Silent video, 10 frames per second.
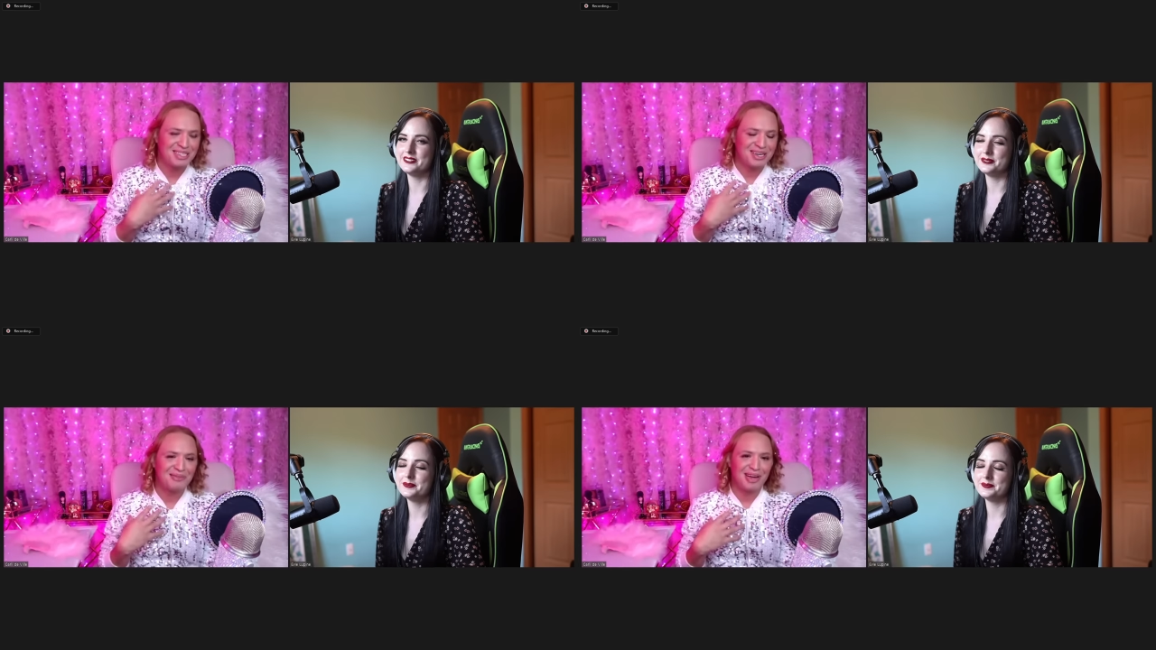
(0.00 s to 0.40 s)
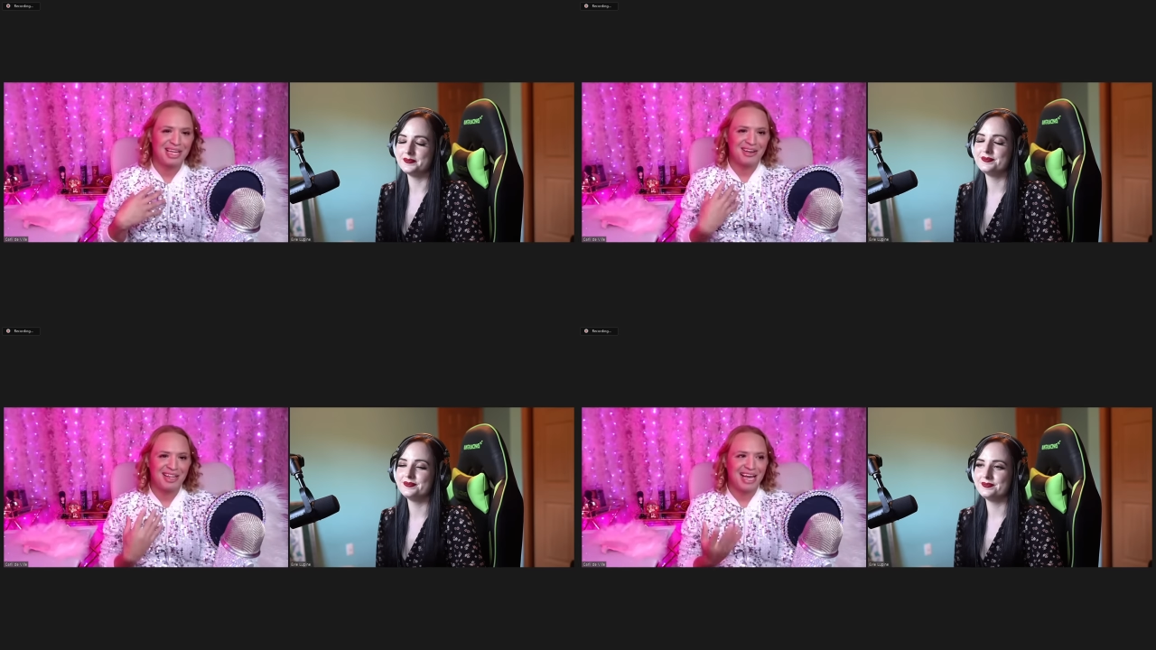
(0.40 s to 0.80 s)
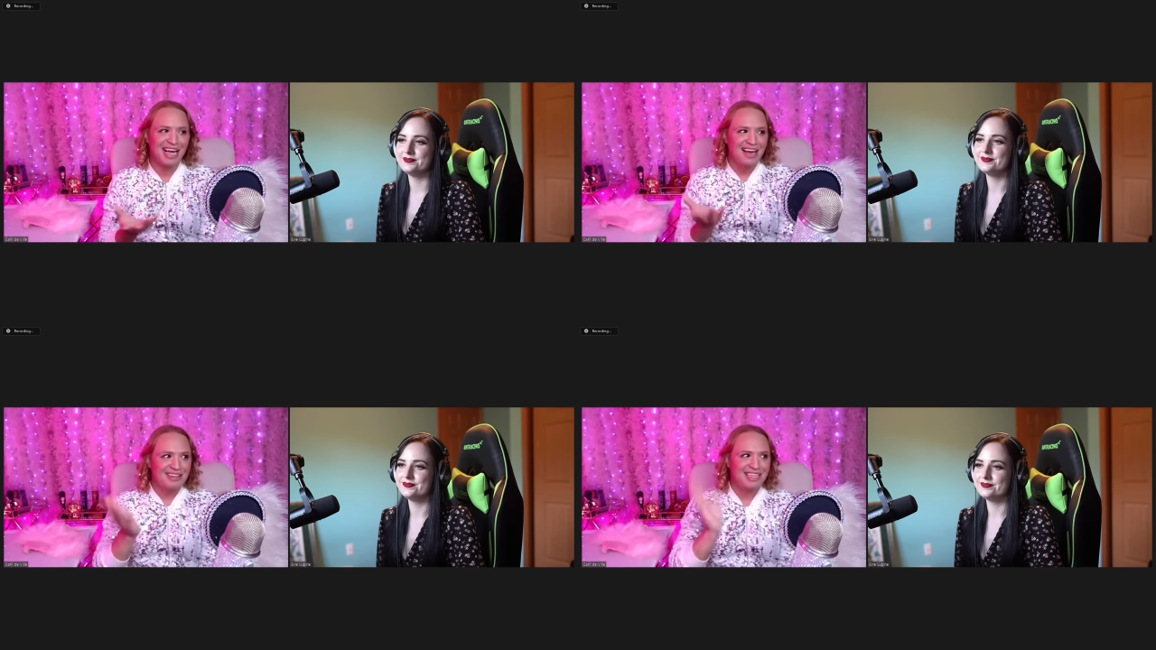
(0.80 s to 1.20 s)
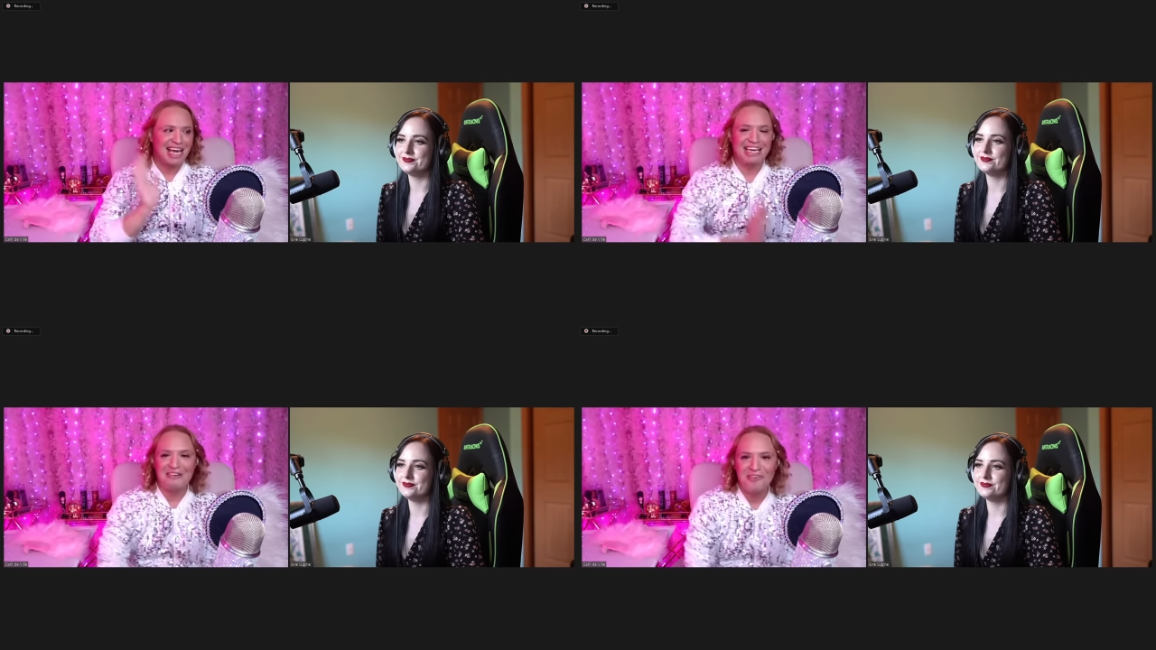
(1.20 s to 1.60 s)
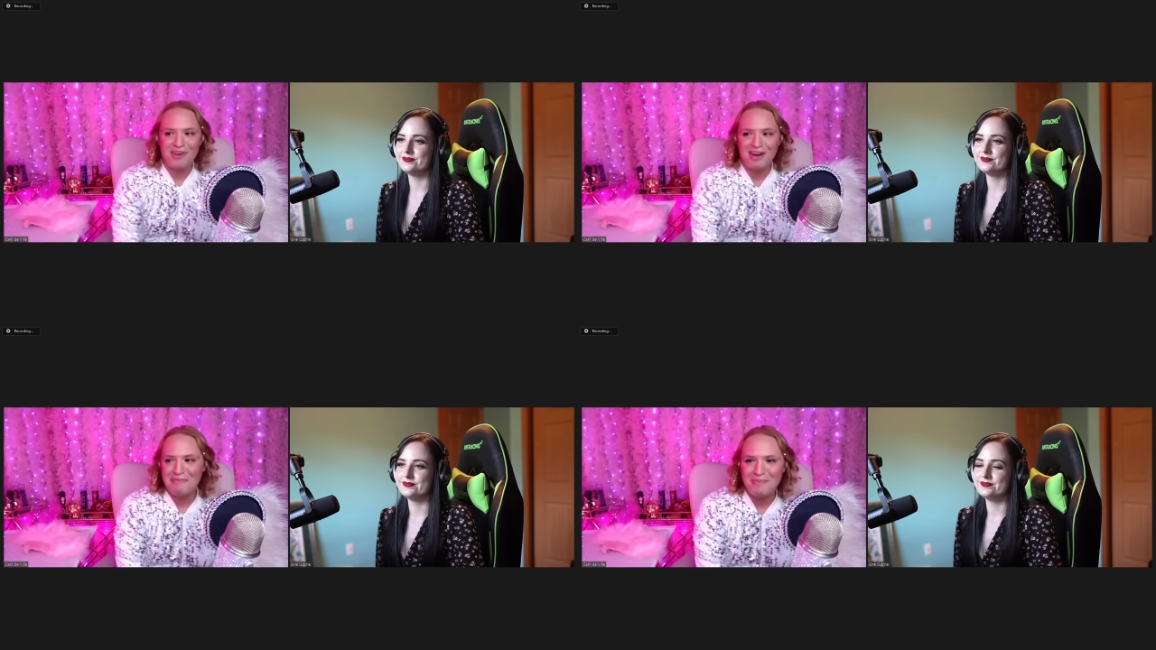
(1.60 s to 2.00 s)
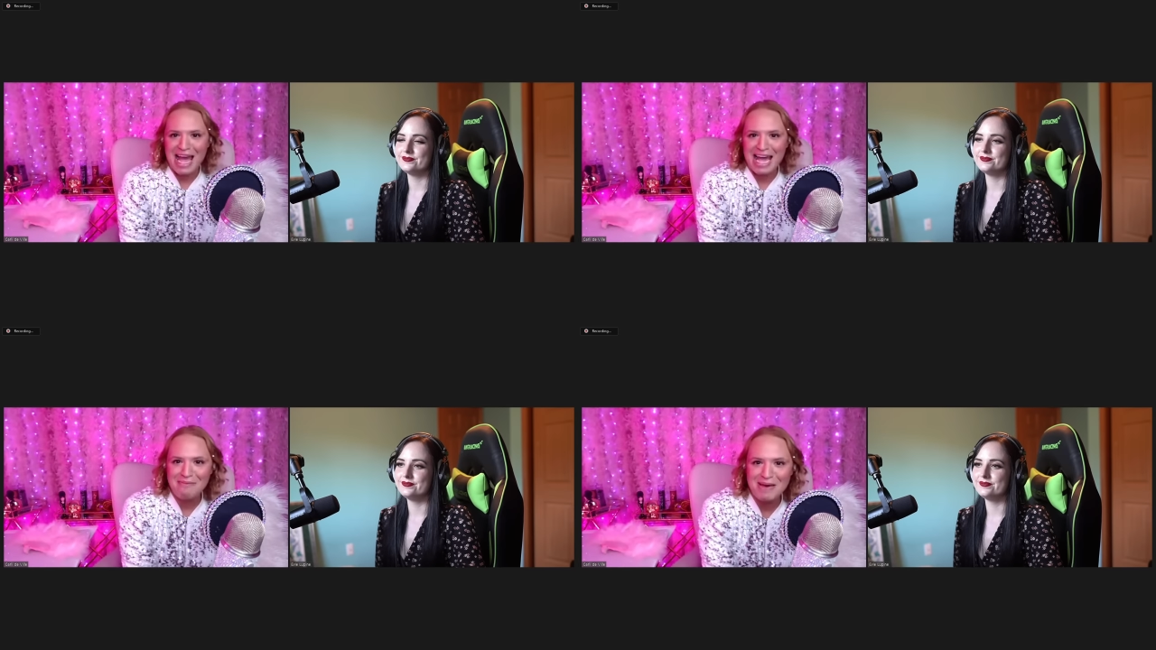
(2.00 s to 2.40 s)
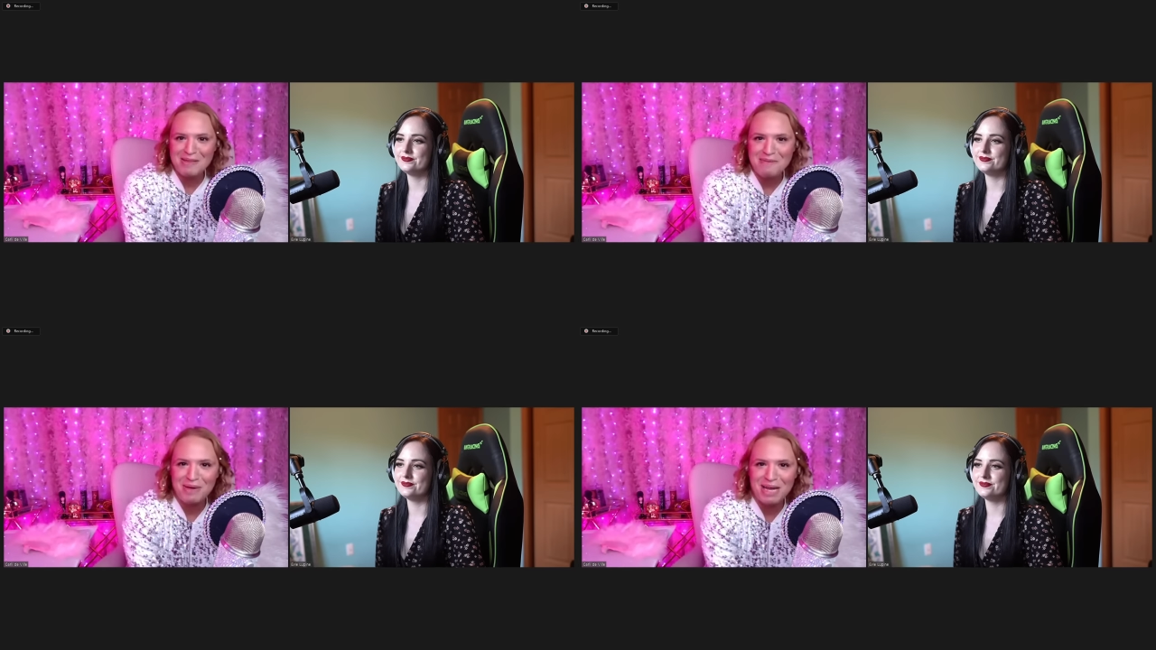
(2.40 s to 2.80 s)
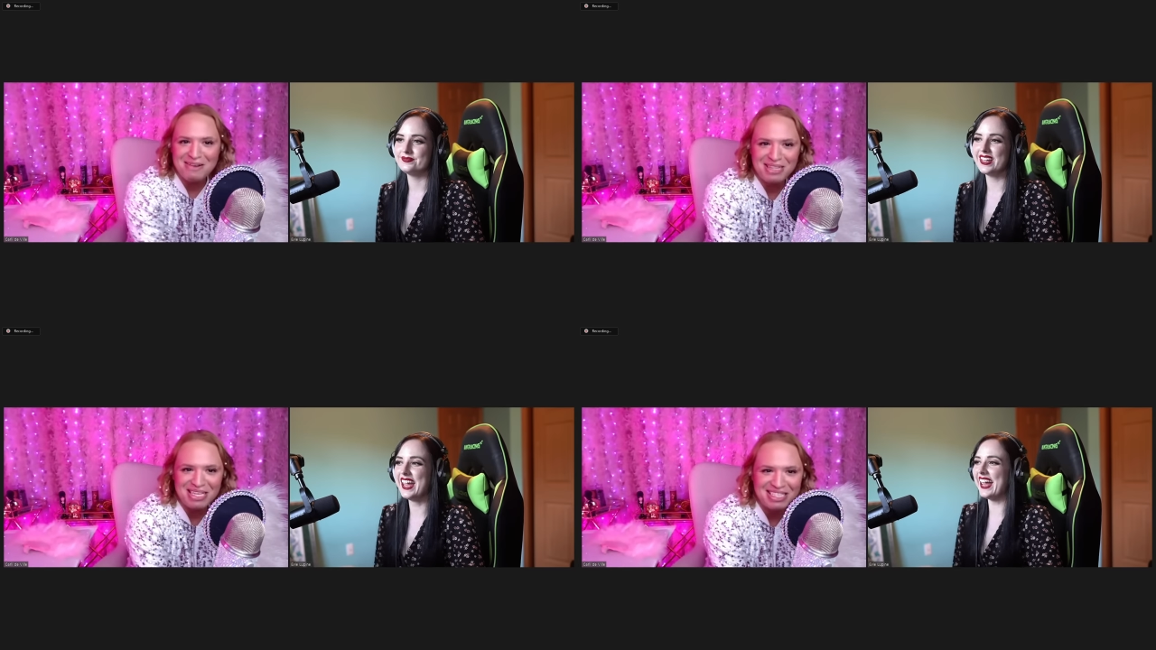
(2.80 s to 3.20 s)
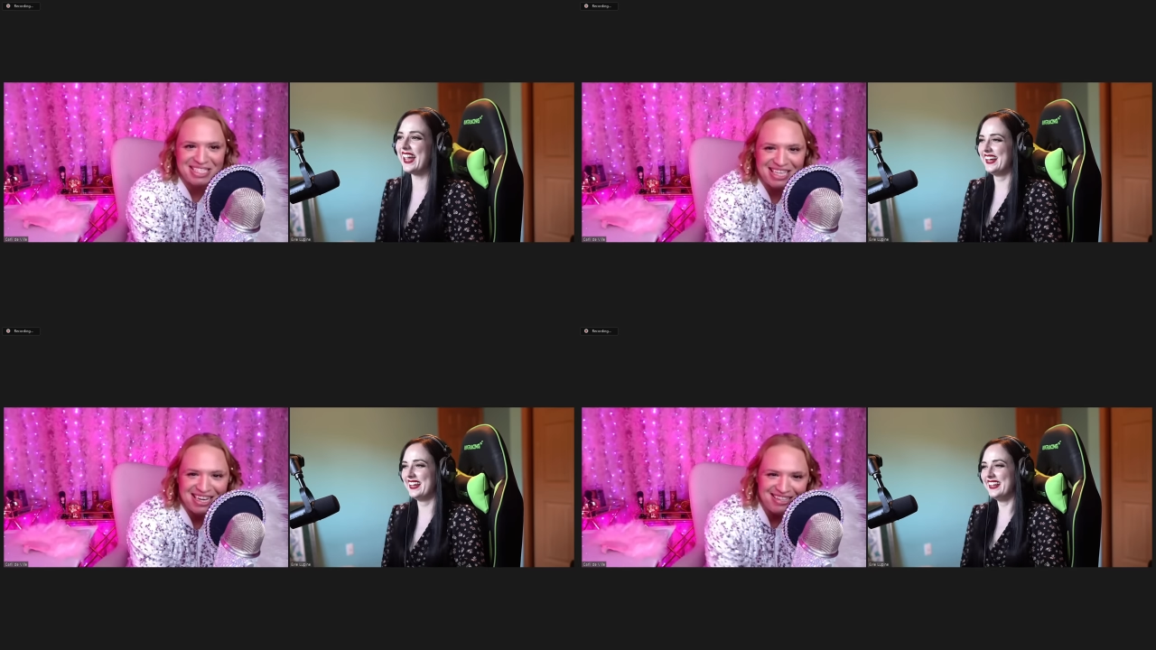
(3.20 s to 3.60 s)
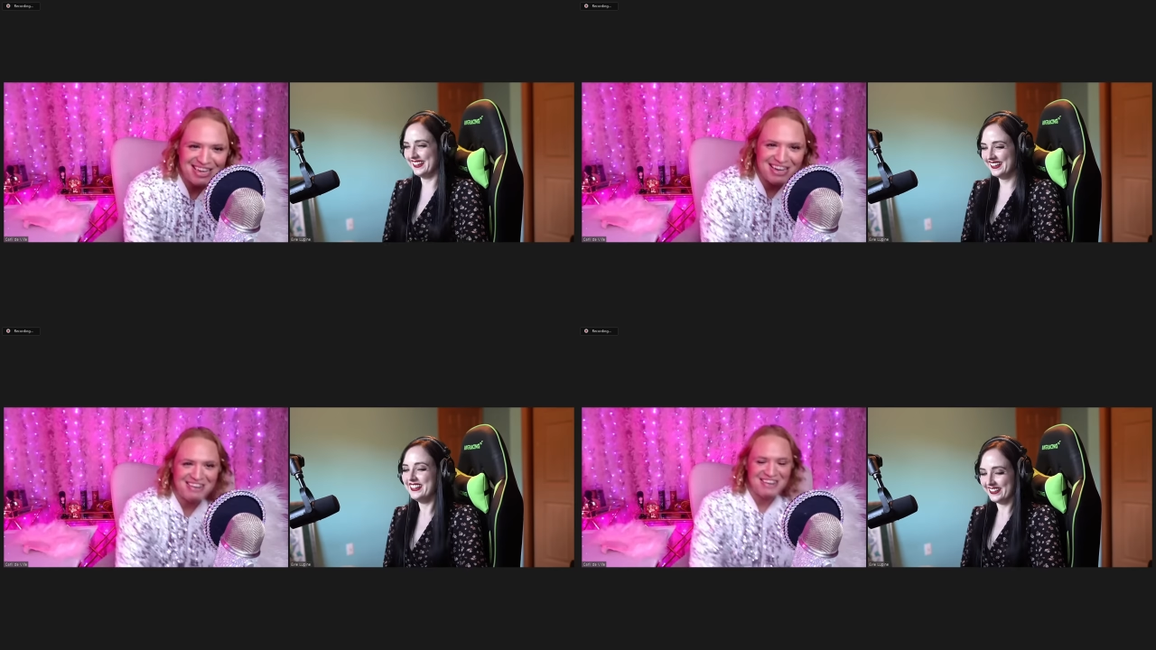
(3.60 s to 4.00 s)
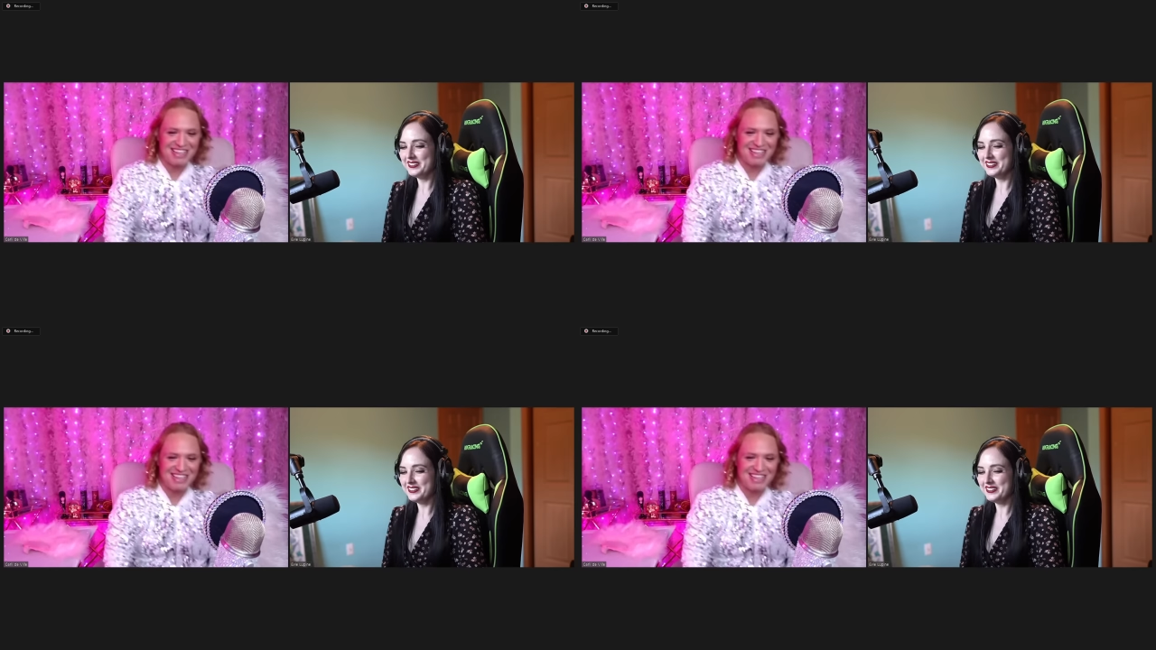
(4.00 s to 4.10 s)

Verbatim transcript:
Speaker 1: So when you're like, thank you for banging me me up the butt with this dildo.